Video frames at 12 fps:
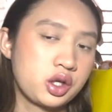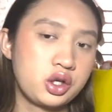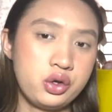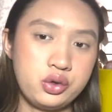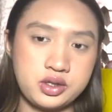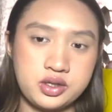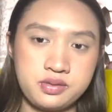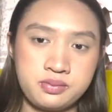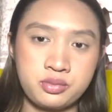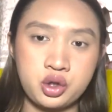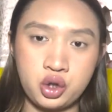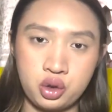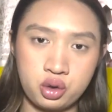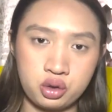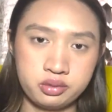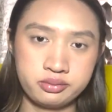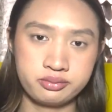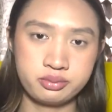uses Google
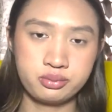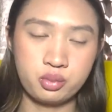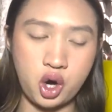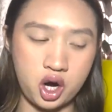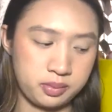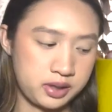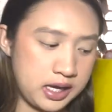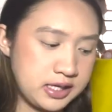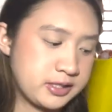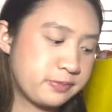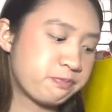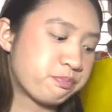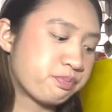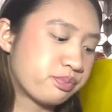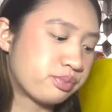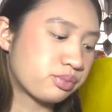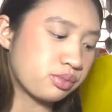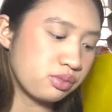Workplace.
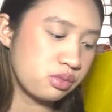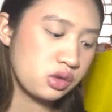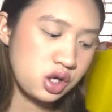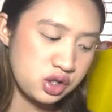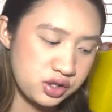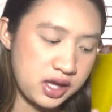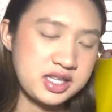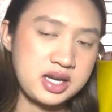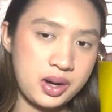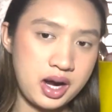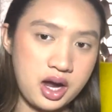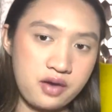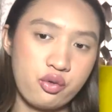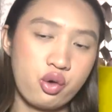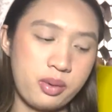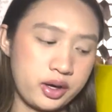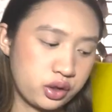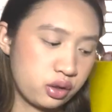So that's how I have all
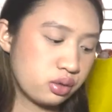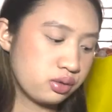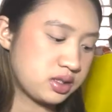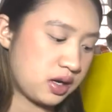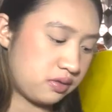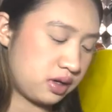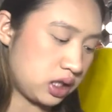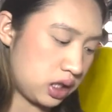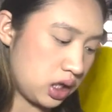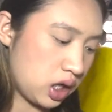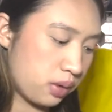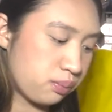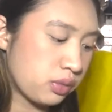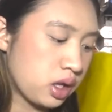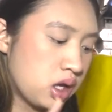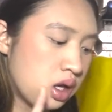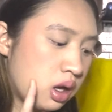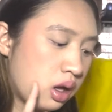my Google stuff in here.
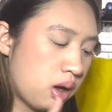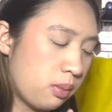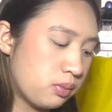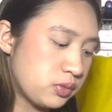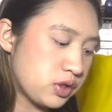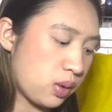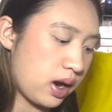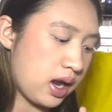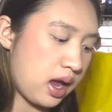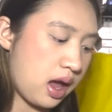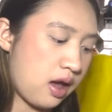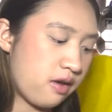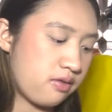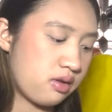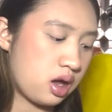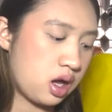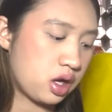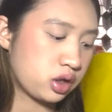So I have
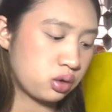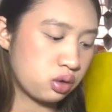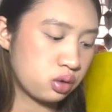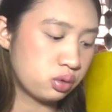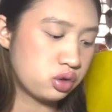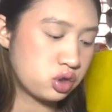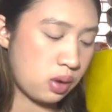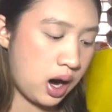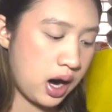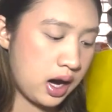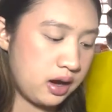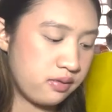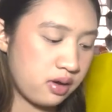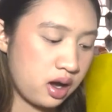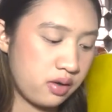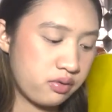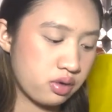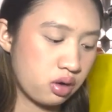Google Drive.
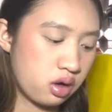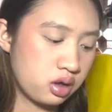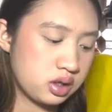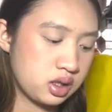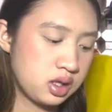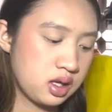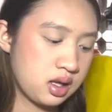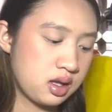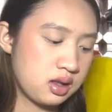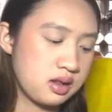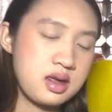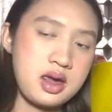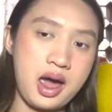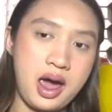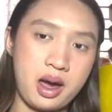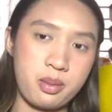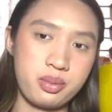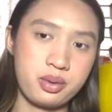I've got the
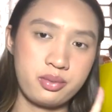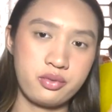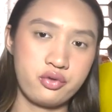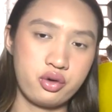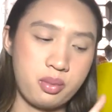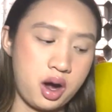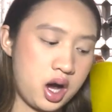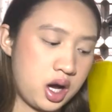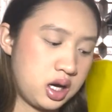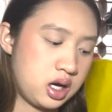app for my